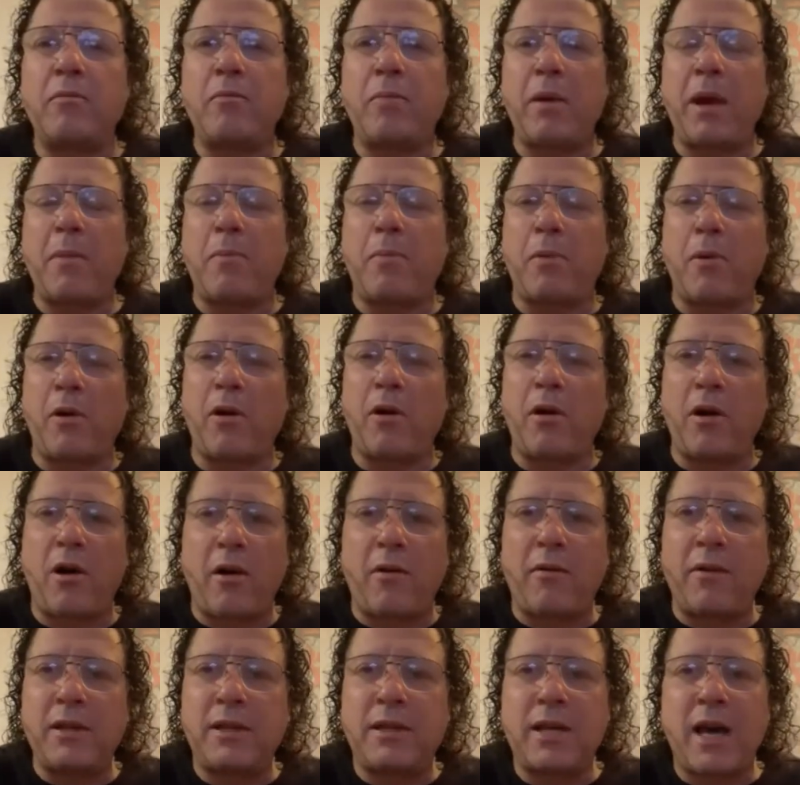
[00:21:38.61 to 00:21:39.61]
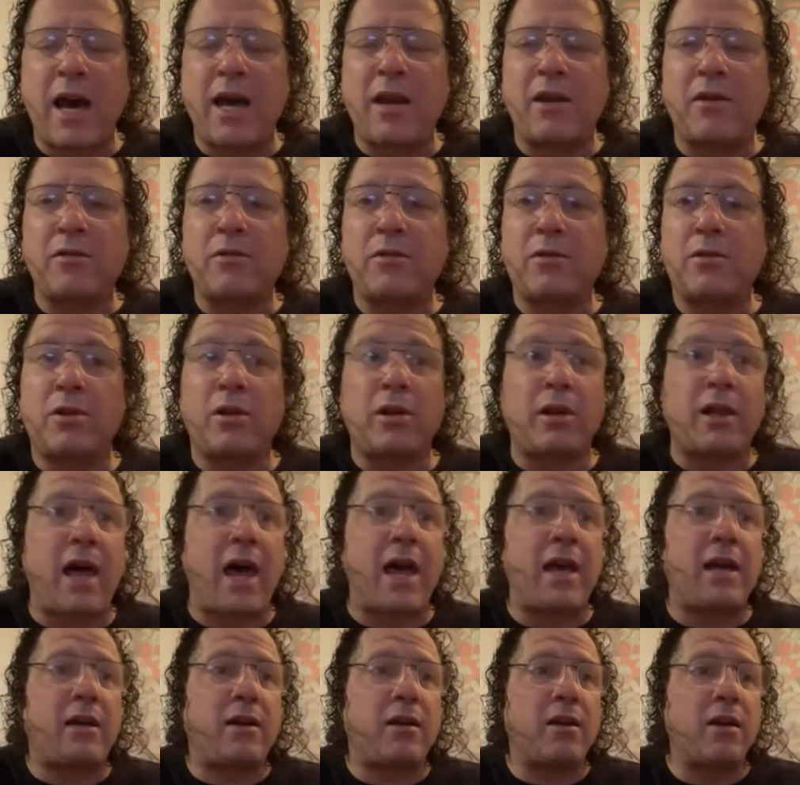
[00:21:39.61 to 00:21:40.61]
People are entitled to
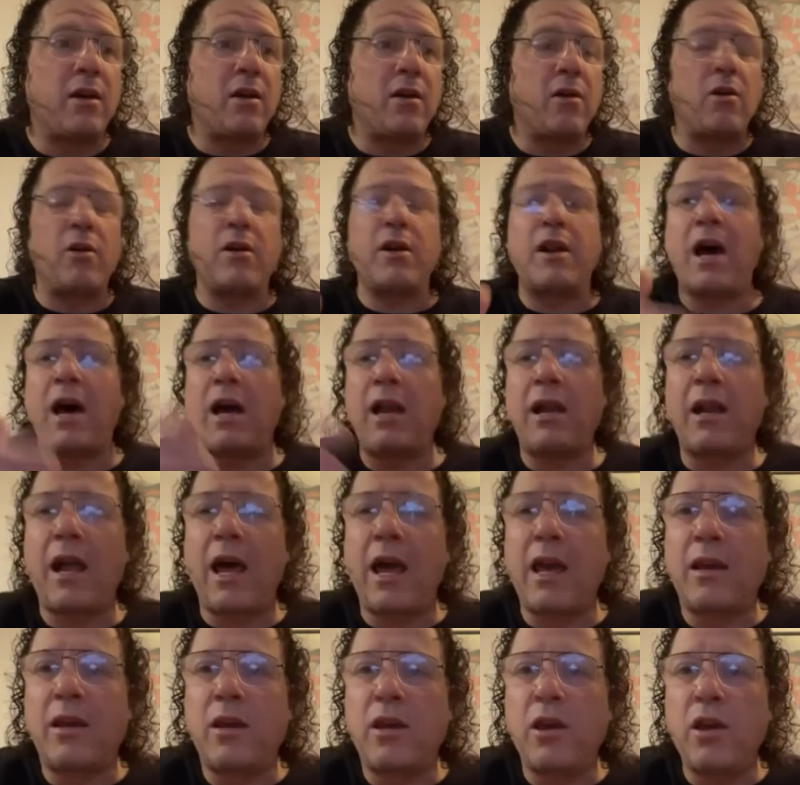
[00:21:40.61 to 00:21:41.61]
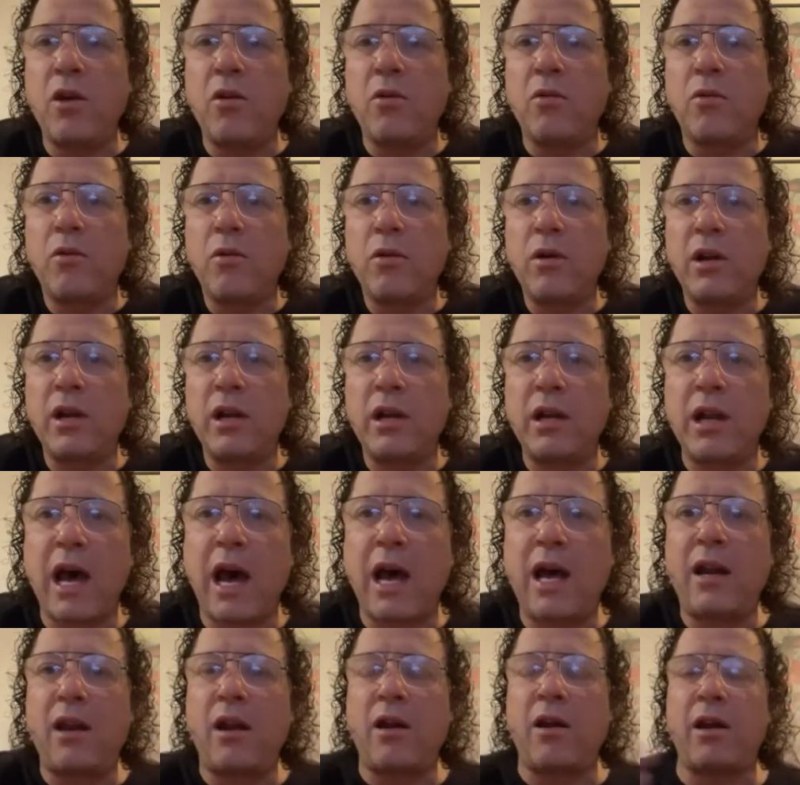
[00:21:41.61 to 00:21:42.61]
like or not like you,
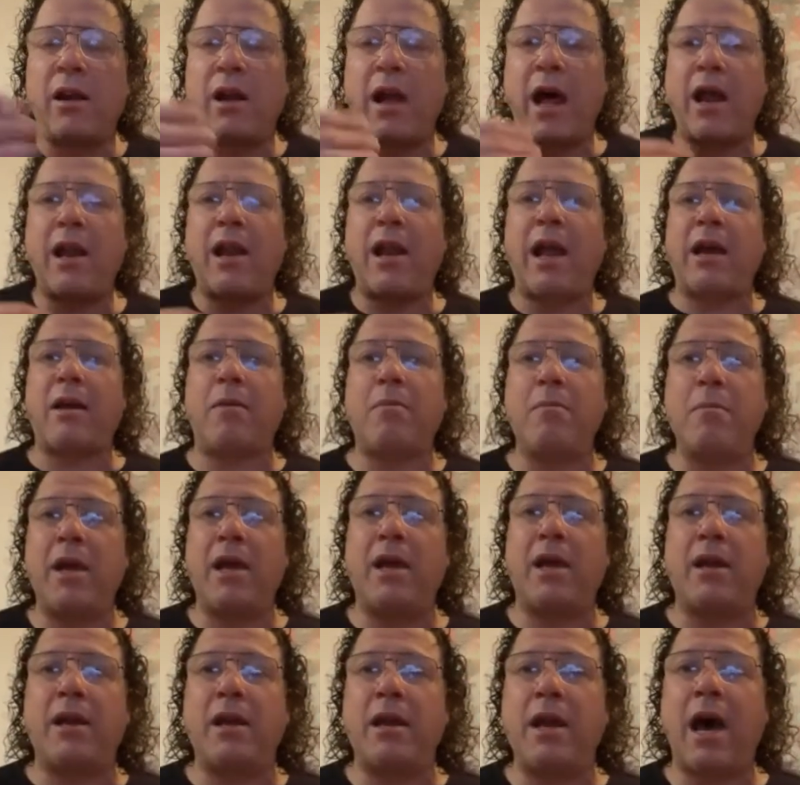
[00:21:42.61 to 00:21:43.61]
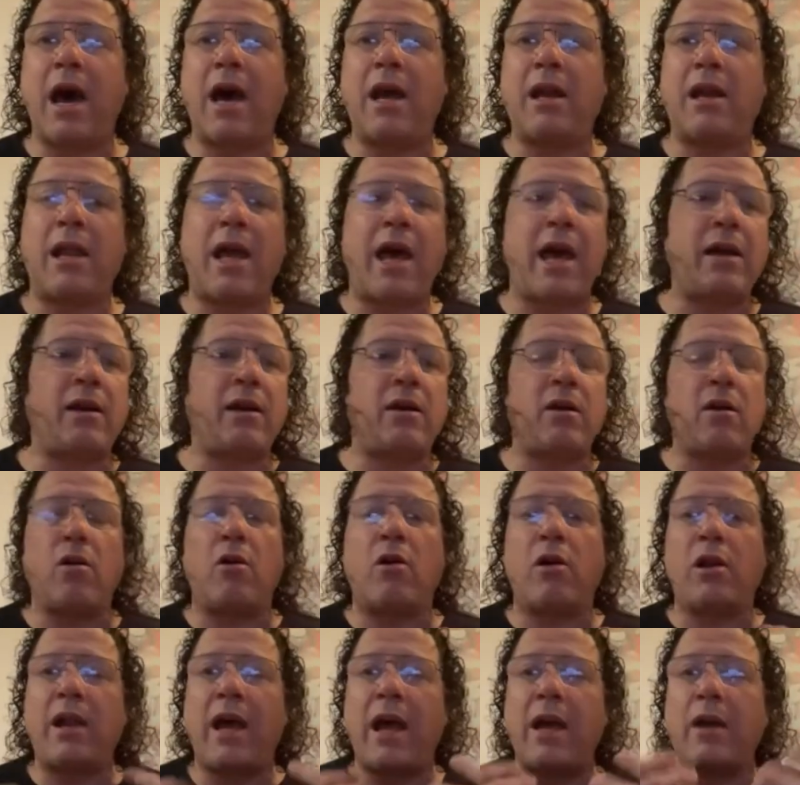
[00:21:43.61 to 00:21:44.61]
not like me, not like
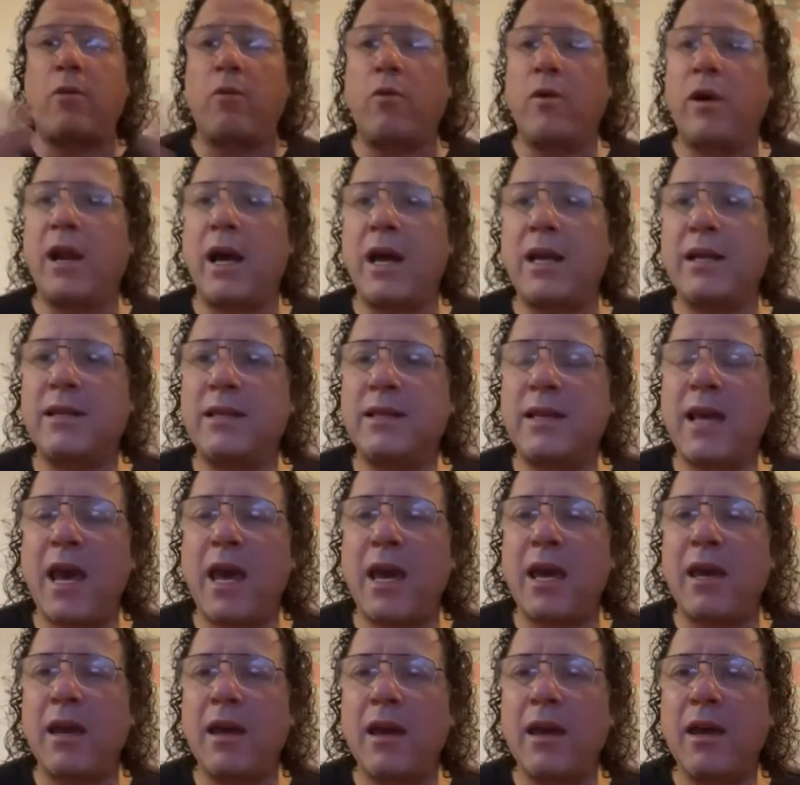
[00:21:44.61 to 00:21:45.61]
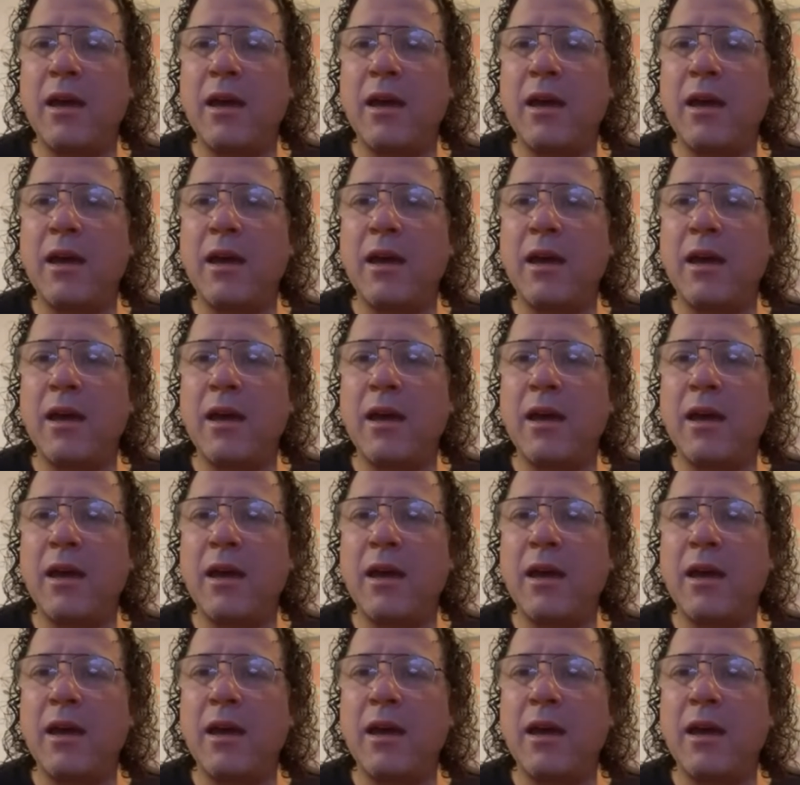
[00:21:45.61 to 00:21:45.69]
or like what I say.